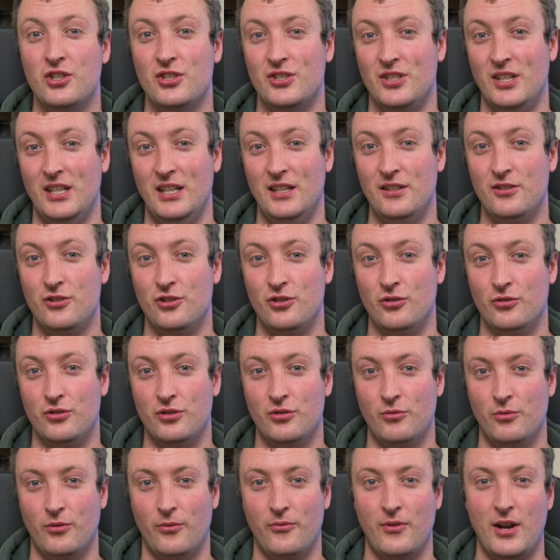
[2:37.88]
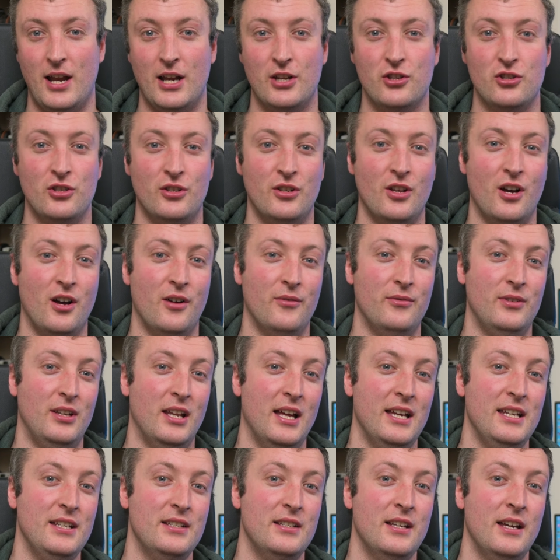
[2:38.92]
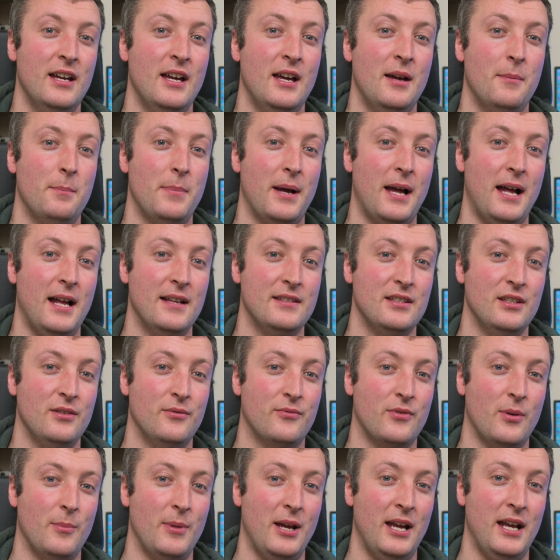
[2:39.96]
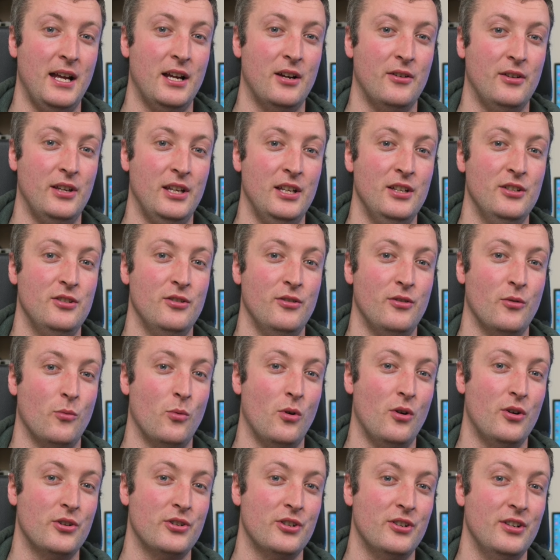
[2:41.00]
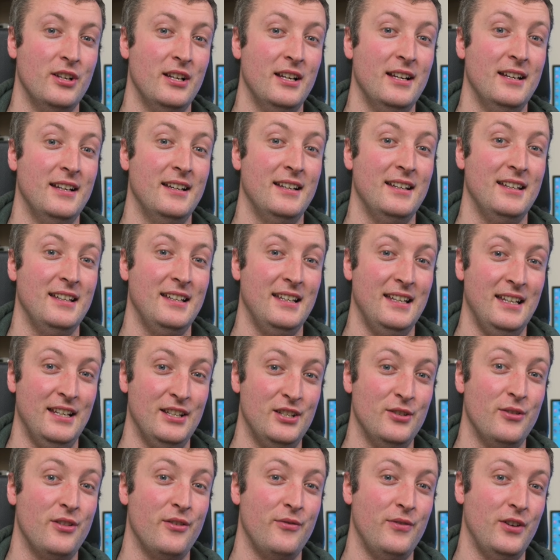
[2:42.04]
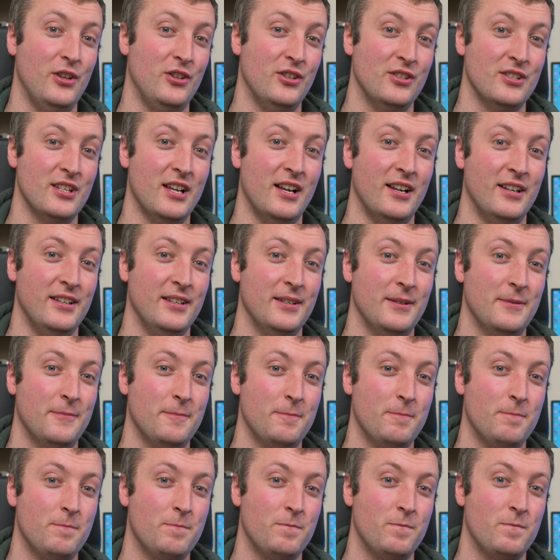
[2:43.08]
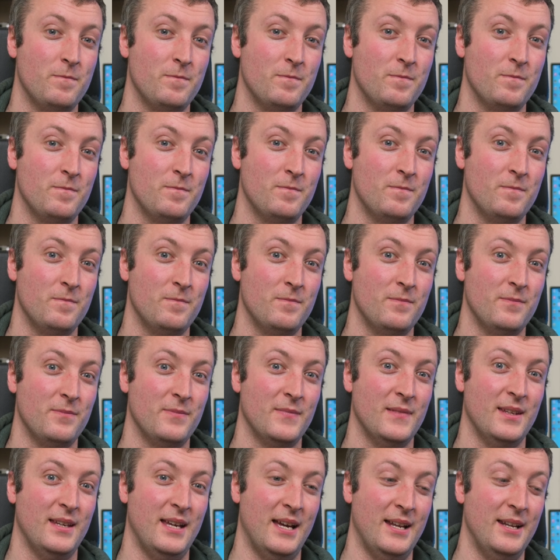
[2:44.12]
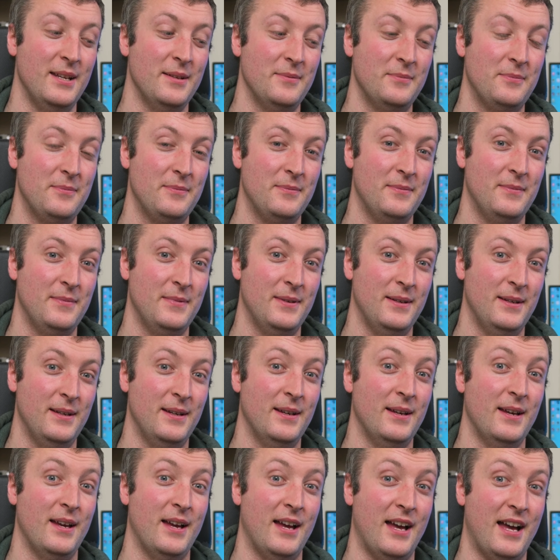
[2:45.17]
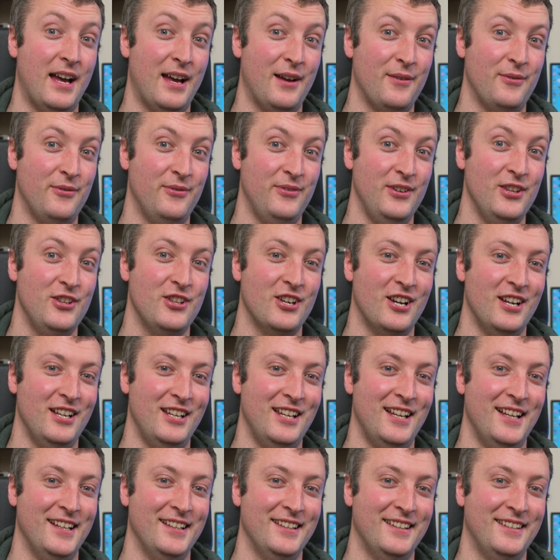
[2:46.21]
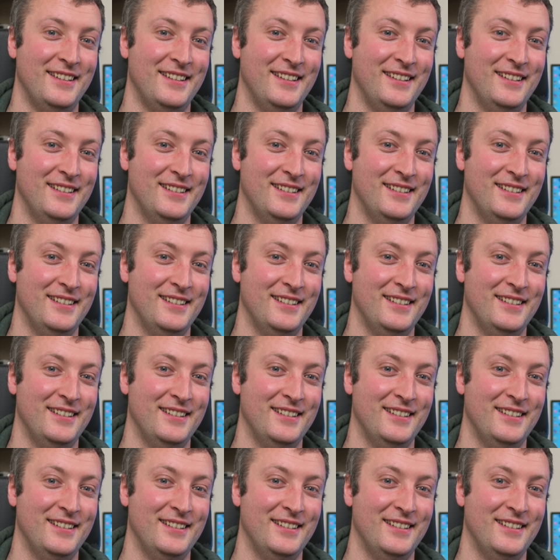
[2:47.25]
sees due to the refraction of light passing from air into the water, into the fish's eye. Get it? A fisheye lens.